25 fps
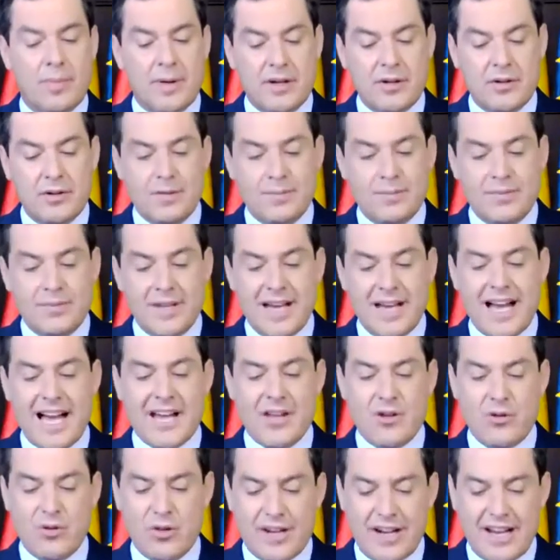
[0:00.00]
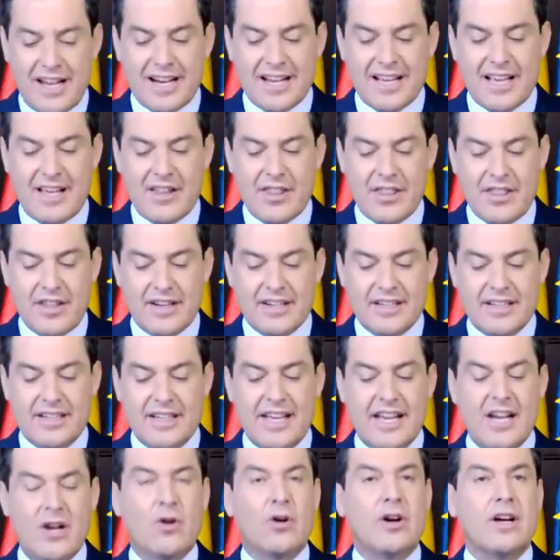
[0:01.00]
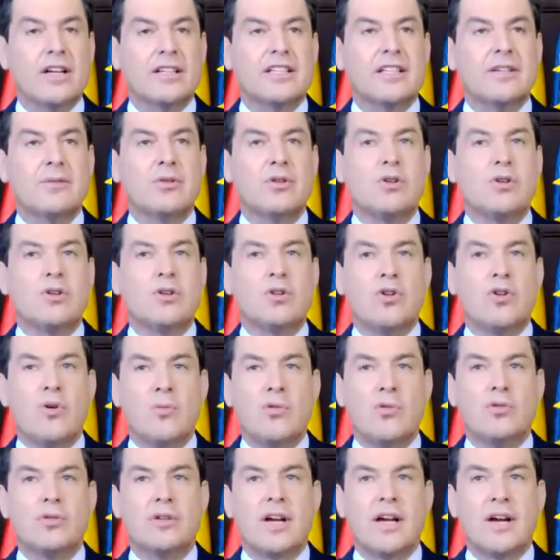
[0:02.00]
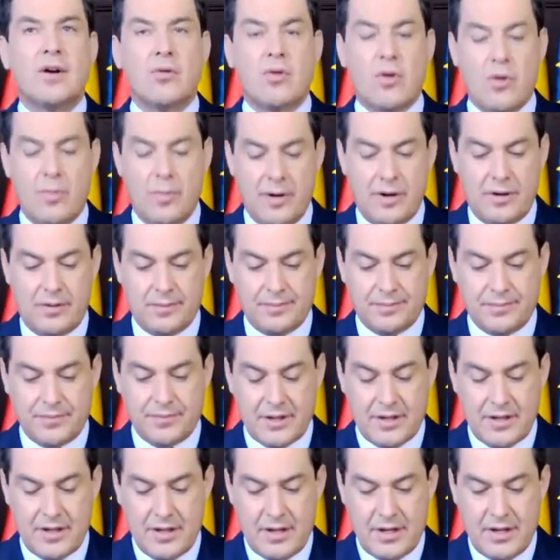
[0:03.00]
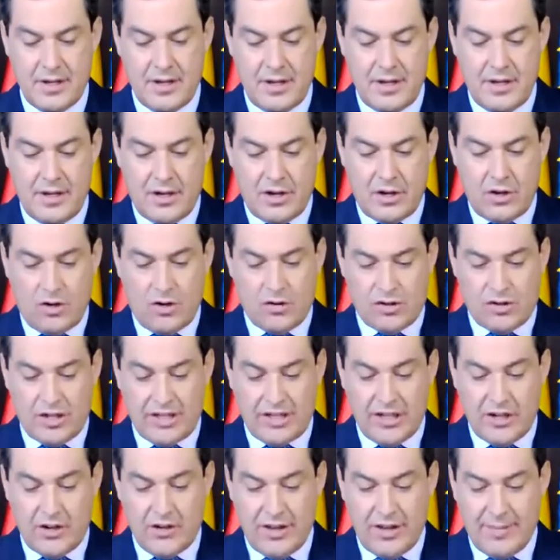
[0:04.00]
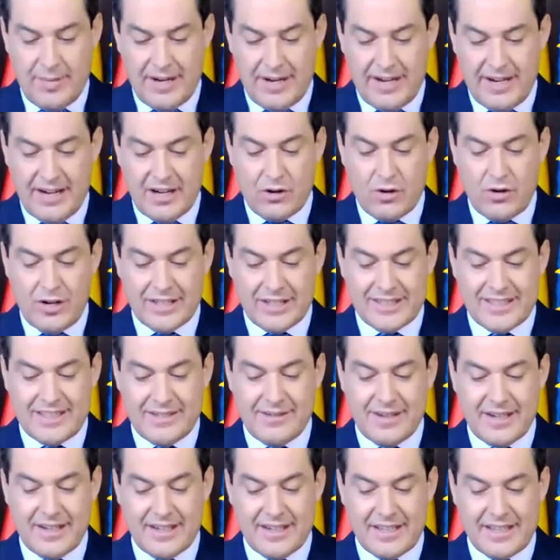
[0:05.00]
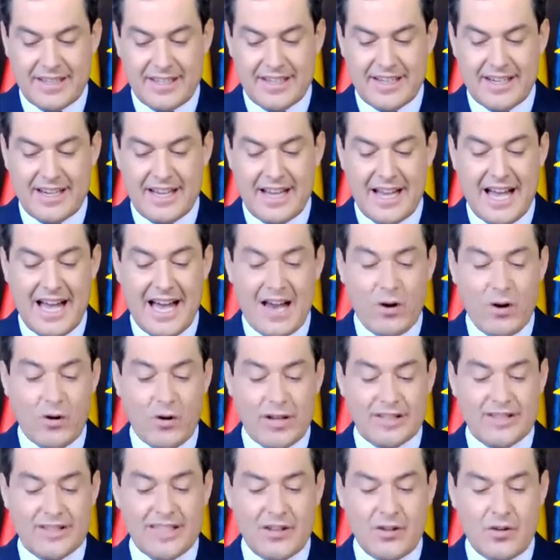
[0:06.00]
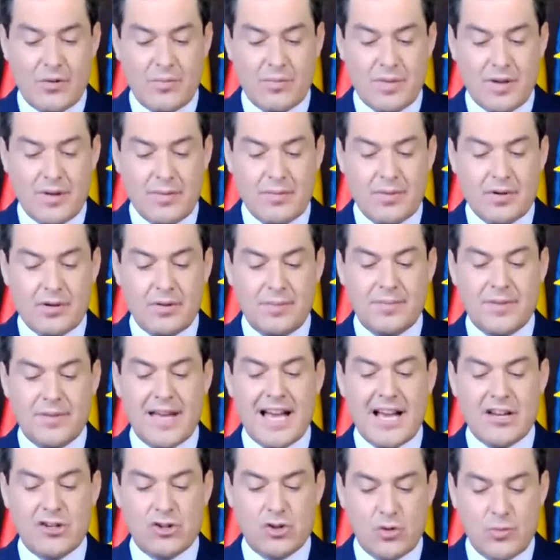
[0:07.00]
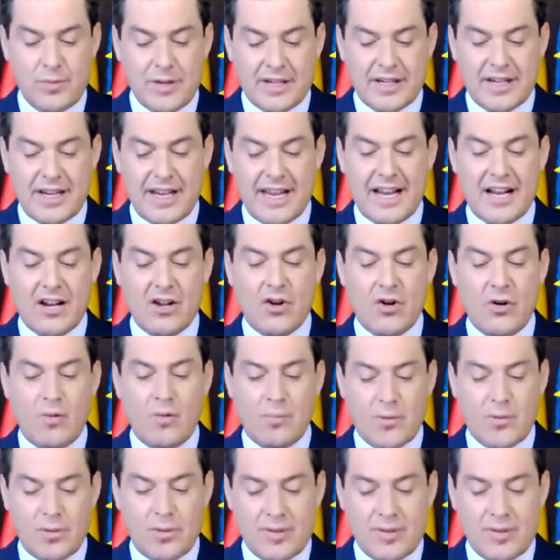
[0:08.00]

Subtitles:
behaviour and solidarity from citizens will help us to achieve this common European goal. If we're to act collectively,